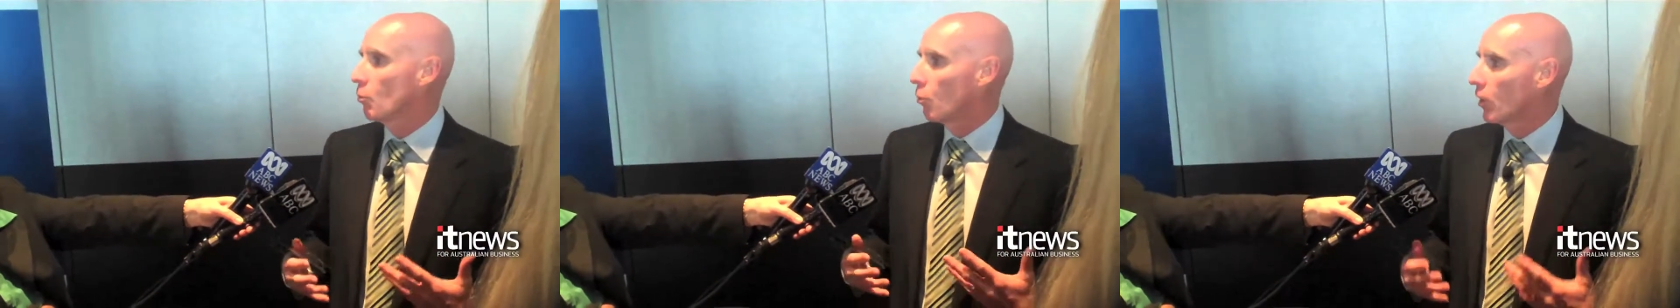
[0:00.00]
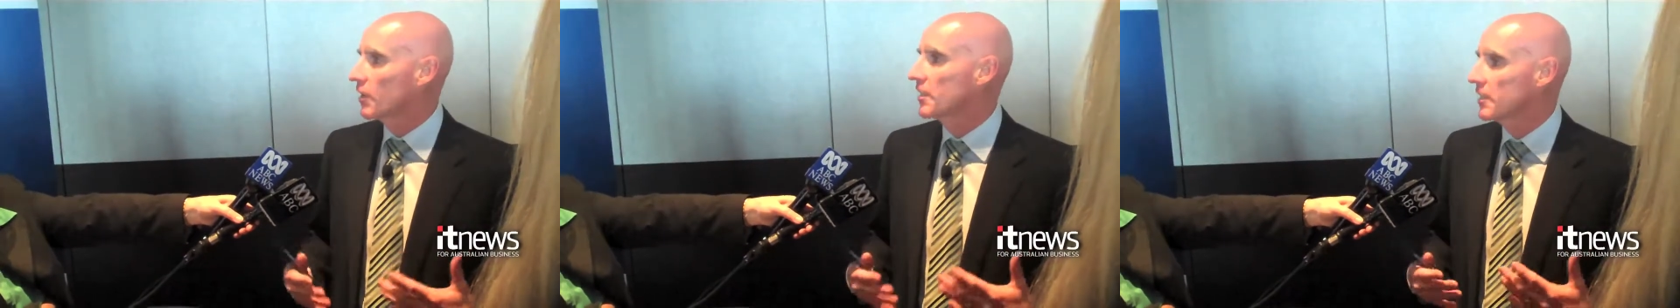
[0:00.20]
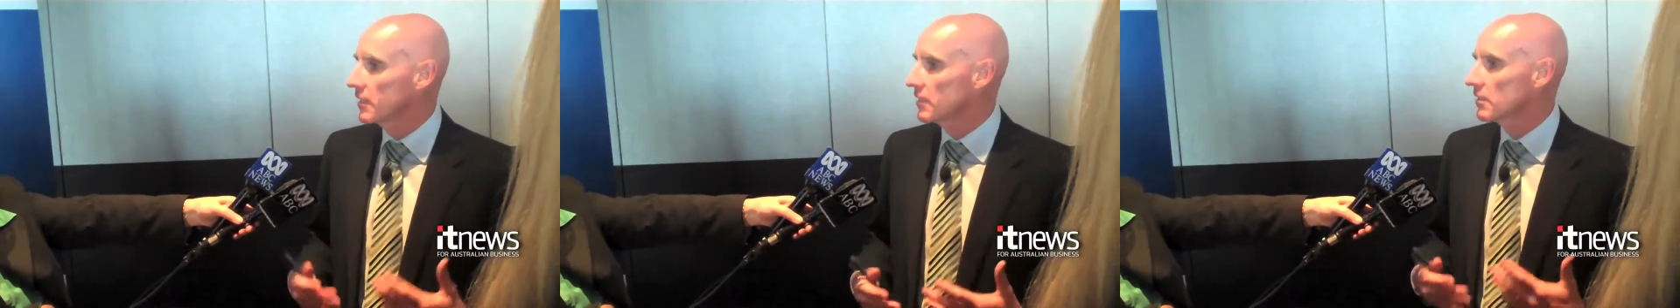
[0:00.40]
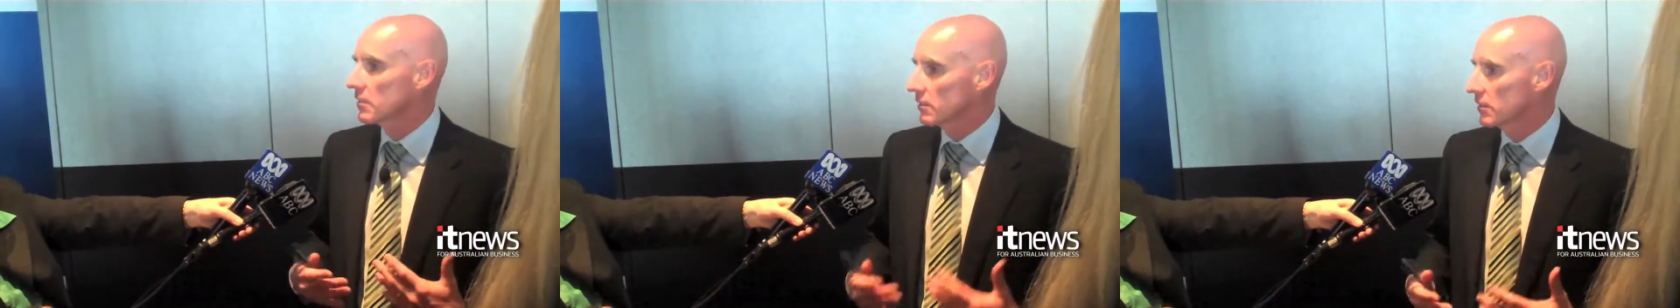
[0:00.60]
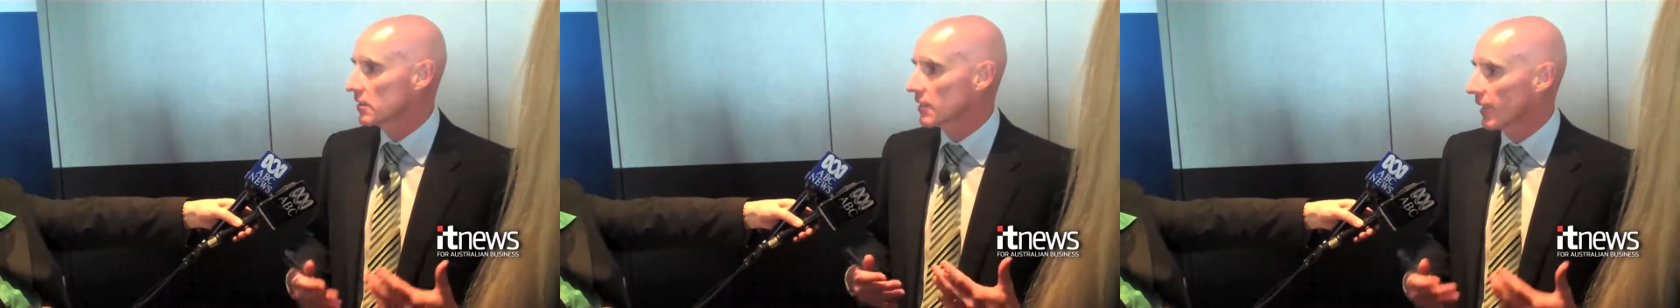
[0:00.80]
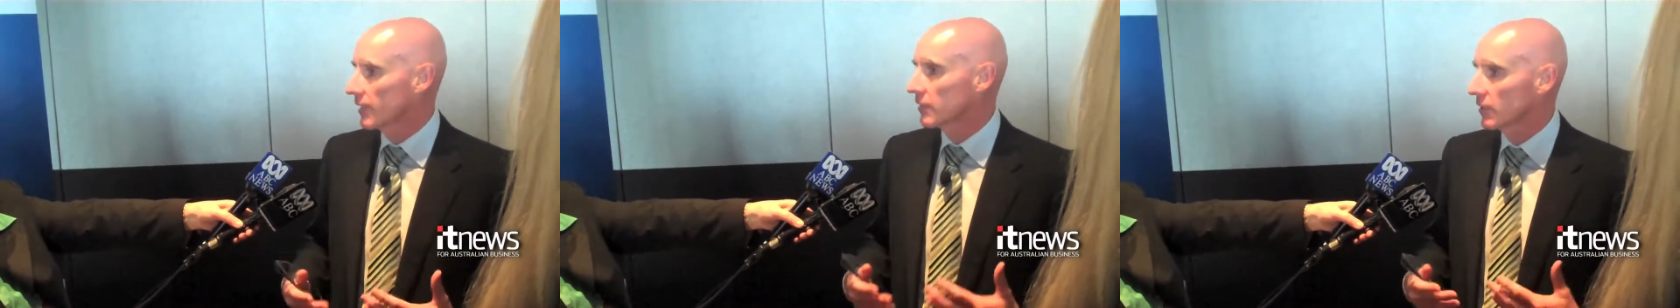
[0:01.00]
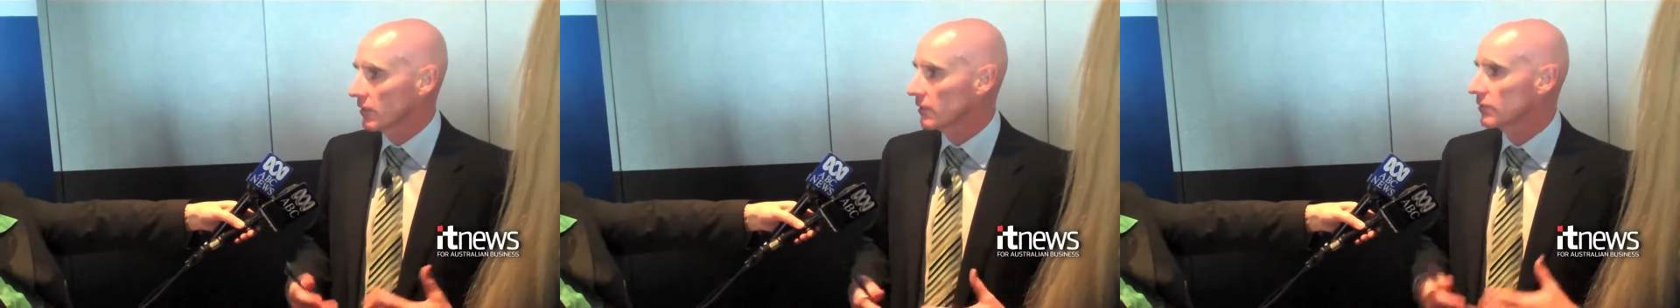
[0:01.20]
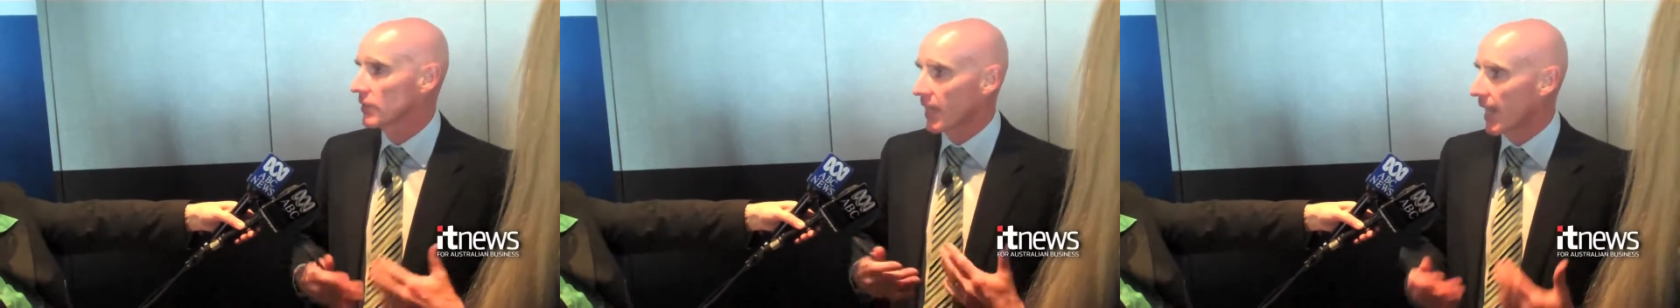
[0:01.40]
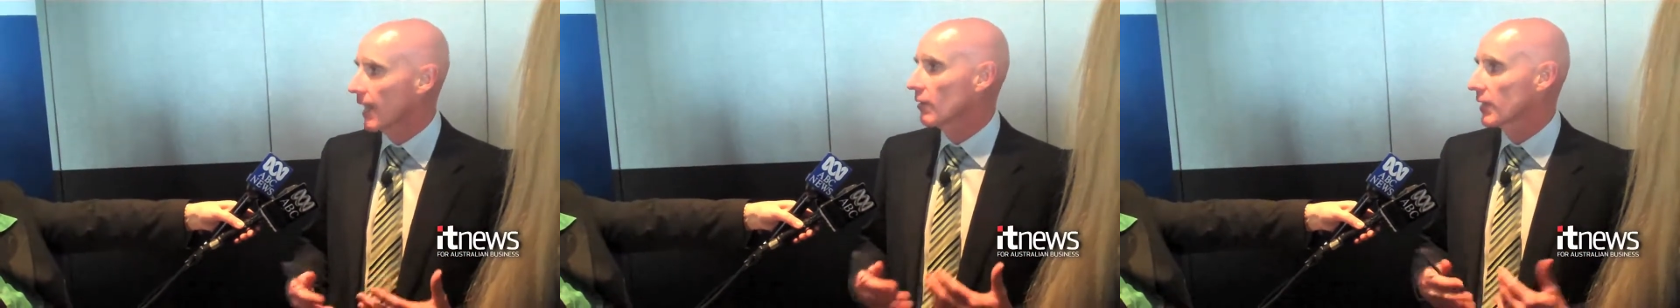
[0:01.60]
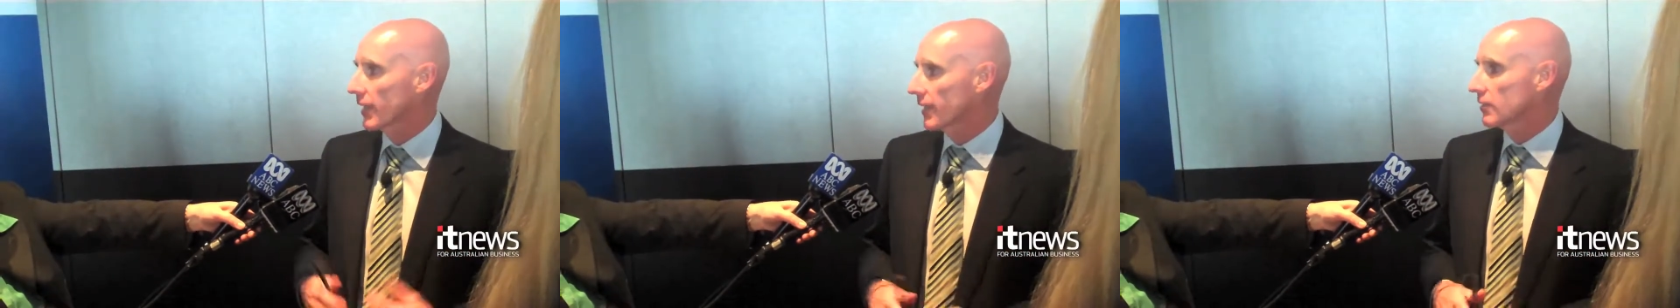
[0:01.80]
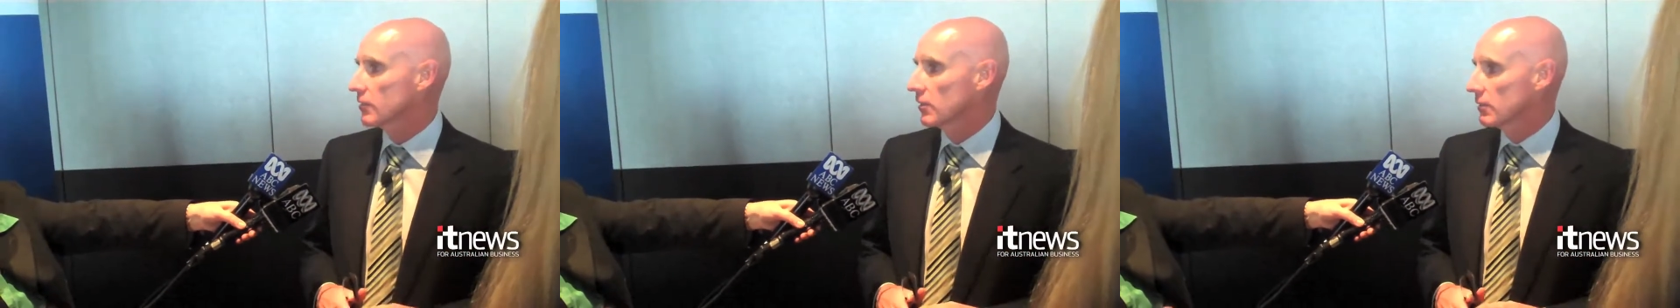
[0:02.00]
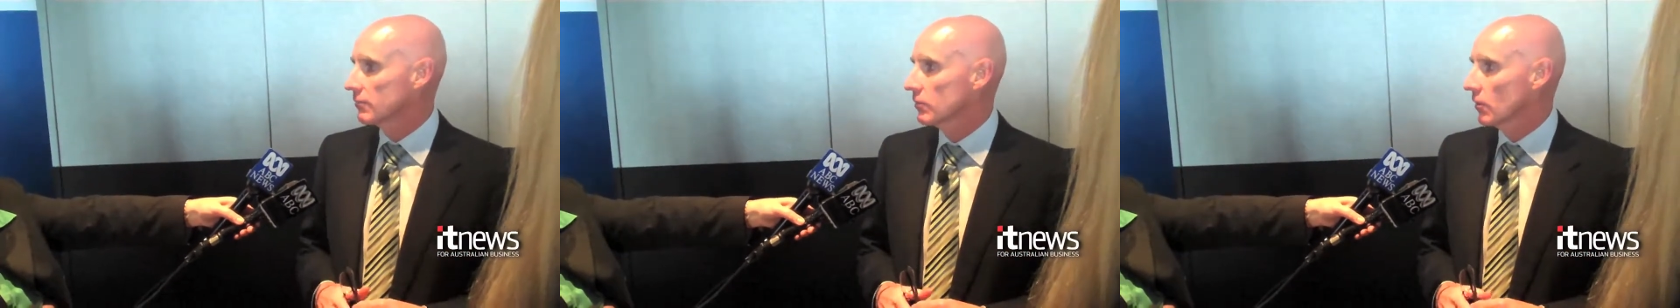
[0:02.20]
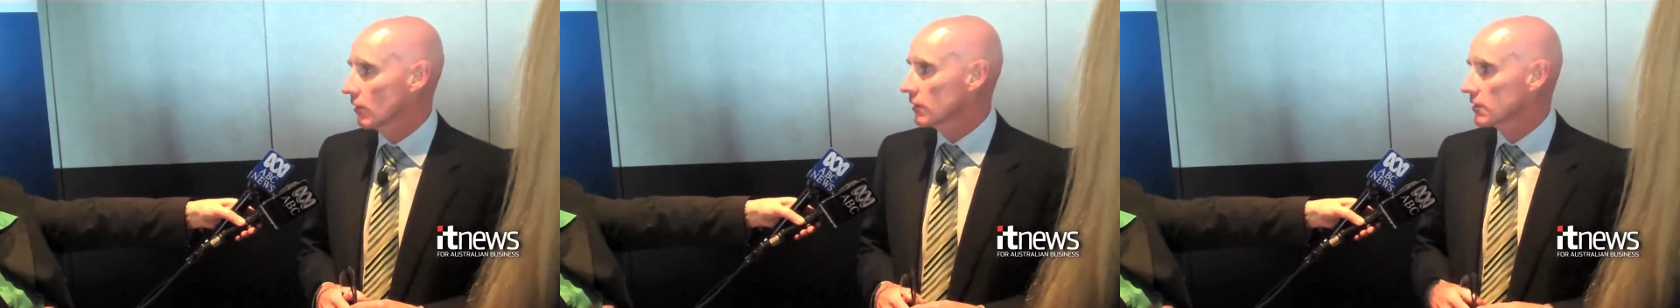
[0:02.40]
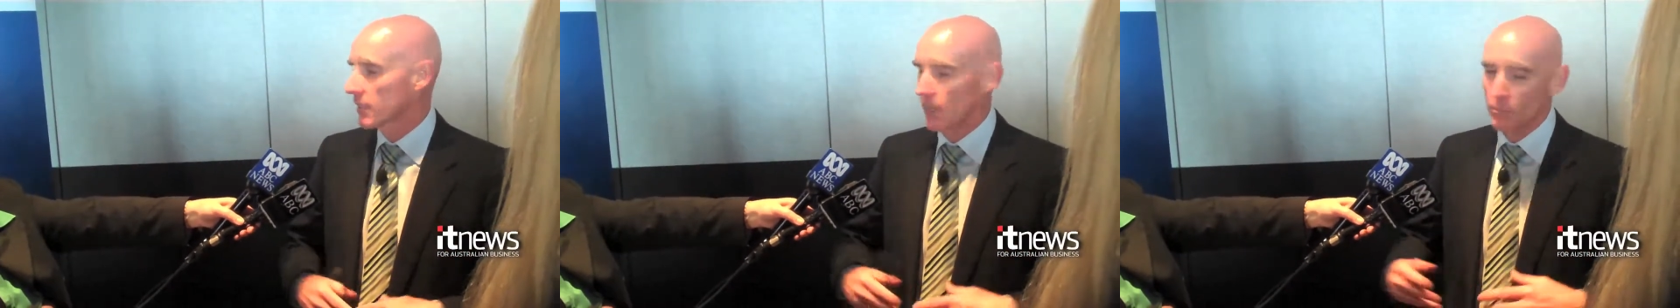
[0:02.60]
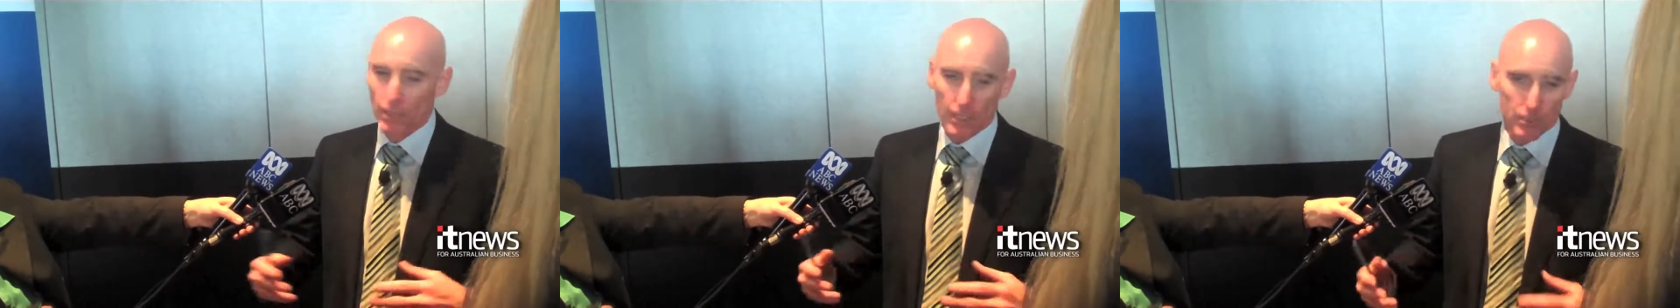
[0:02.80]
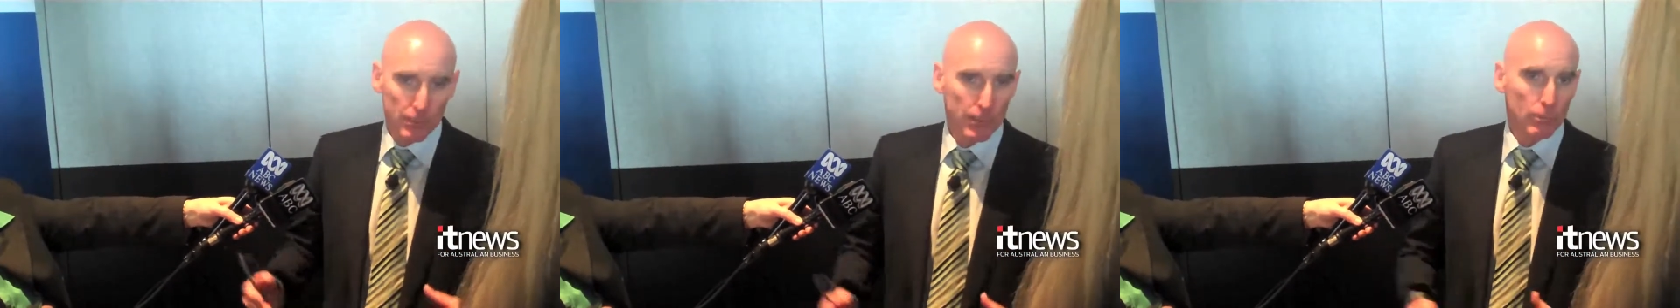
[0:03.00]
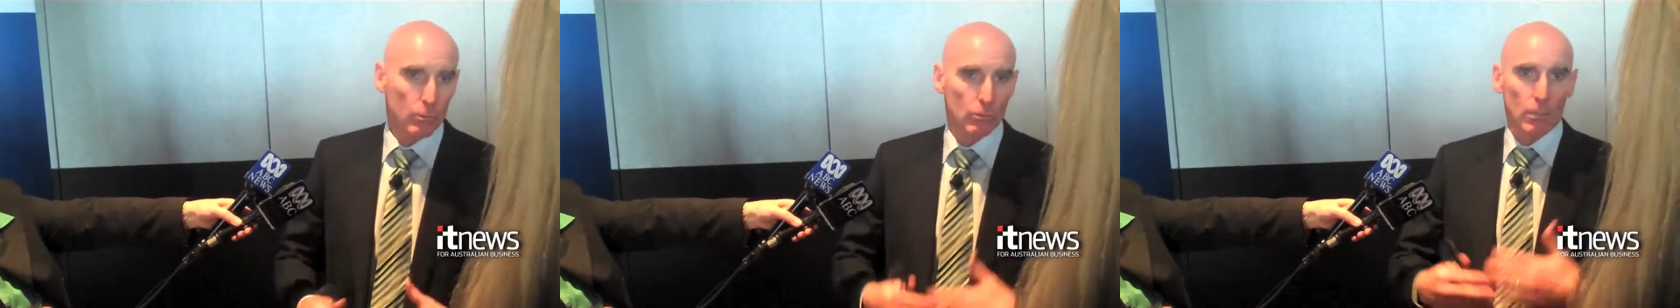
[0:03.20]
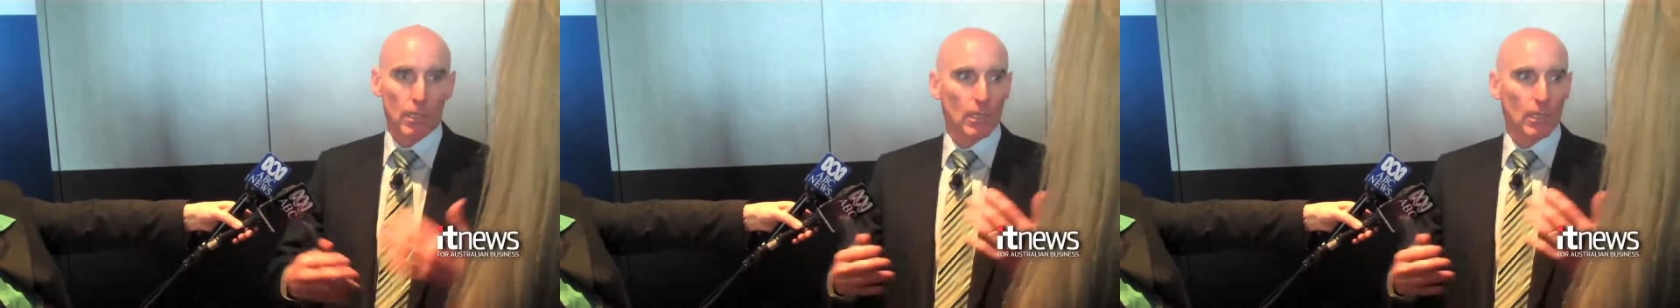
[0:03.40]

what it is that this can deliver and how it can deliver on, the same way as people